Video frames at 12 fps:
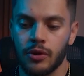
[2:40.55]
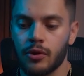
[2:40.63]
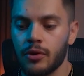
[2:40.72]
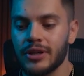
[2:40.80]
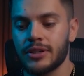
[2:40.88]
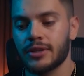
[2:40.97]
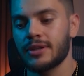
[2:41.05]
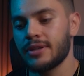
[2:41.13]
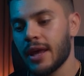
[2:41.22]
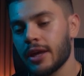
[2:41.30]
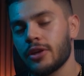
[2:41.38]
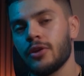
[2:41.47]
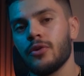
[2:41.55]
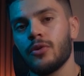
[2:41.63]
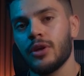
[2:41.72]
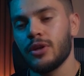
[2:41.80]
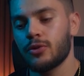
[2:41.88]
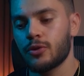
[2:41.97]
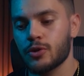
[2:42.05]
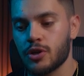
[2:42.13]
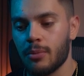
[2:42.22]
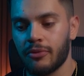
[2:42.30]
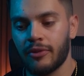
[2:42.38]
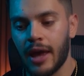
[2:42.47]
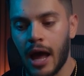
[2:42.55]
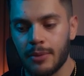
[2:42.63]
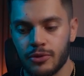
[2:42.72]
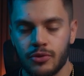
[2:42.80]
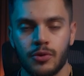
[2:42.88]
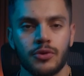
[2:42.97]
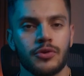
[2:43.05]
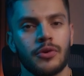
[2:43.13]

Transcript: or it's going to take you into the Shopify App Store,